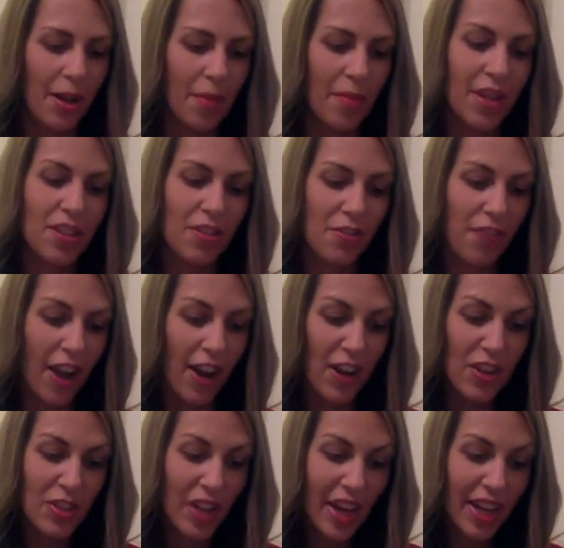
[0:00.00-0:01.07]
It's a
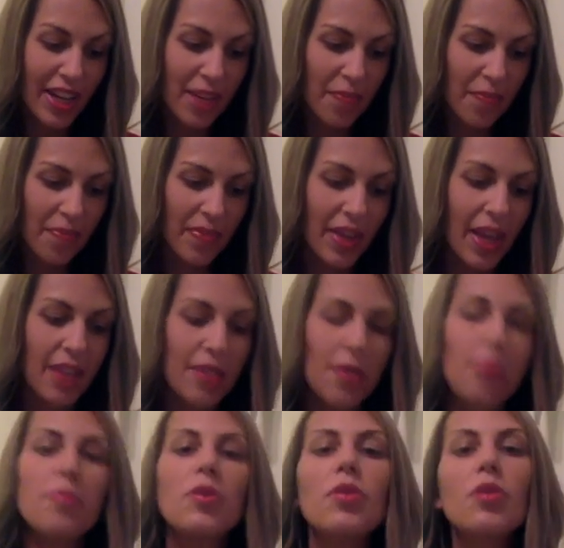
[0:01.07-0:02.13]
fire sign. It's a
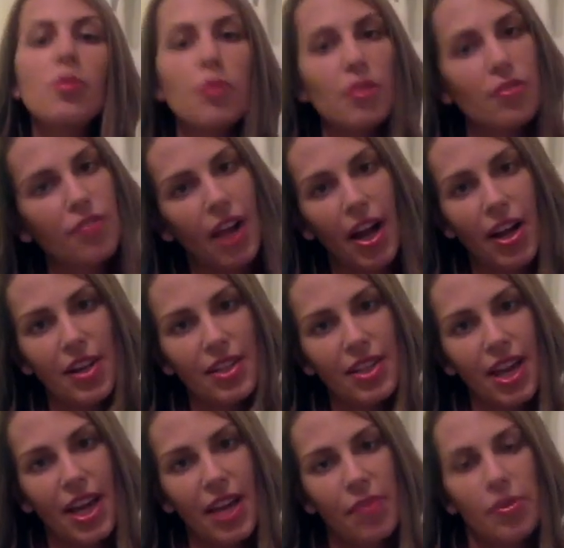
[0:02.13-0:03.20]
mutable fire
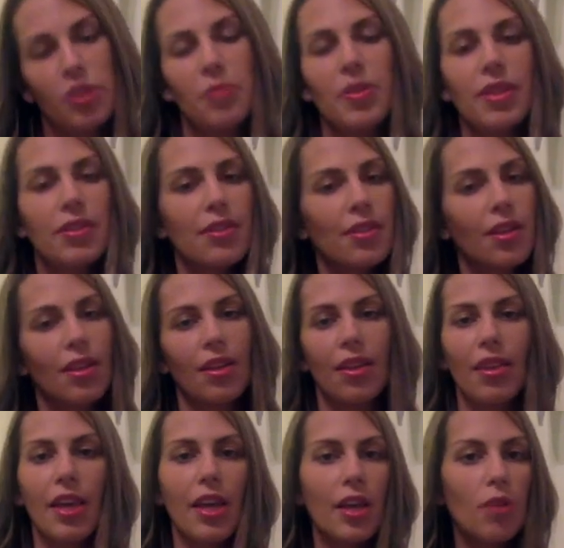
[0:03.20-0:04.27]
sign, which means
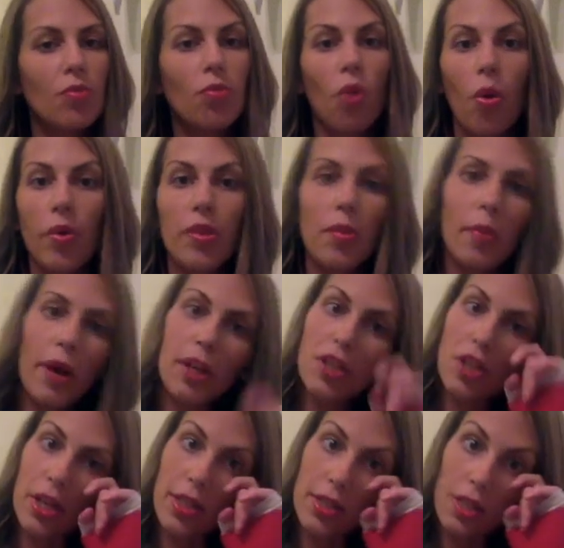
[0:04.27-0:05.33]
they can roll with the
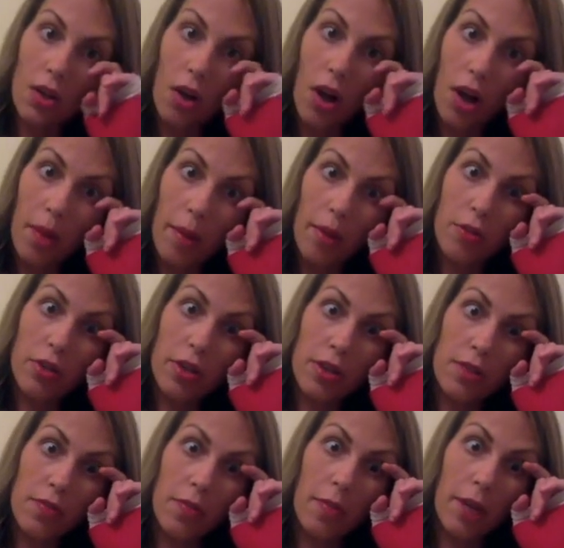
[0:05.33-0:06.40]
punches. They're all about
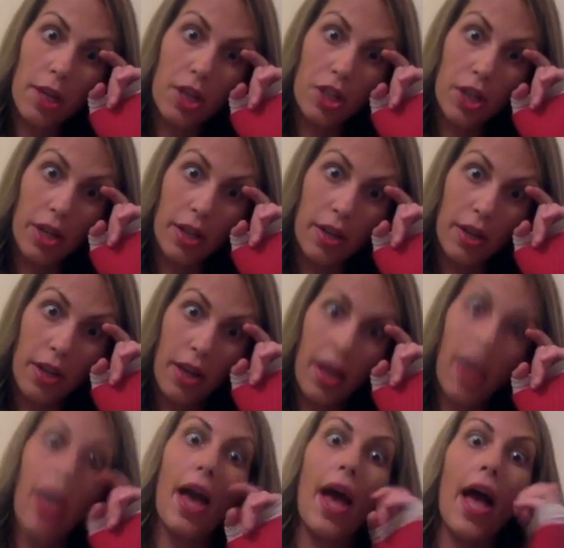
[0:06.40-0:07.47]
transformation
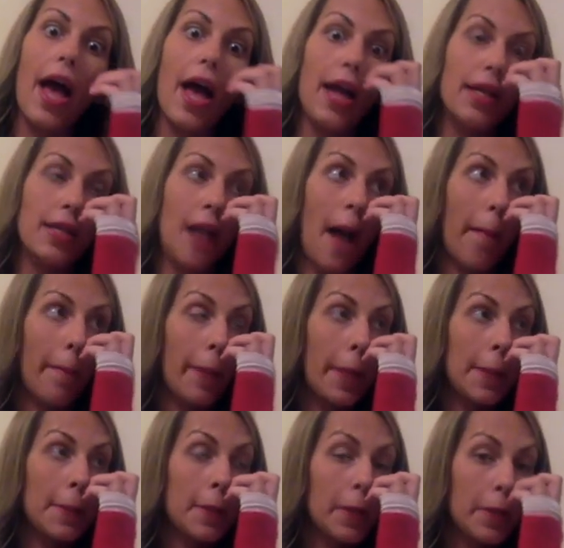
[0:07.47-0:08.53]
and not
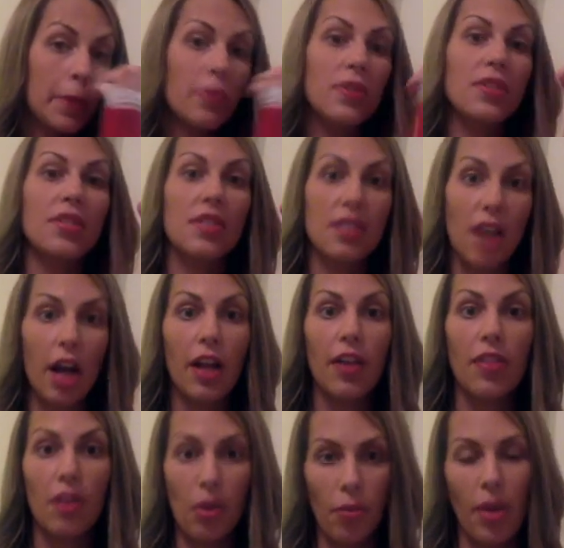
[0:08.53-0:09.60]
being too stuck
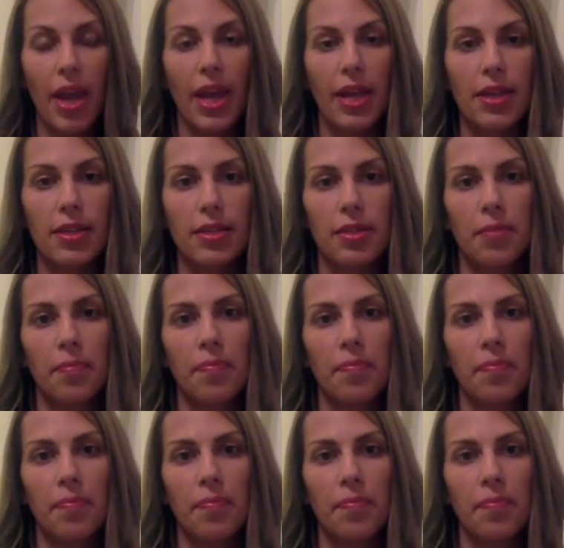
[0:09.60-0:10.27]
in their ways.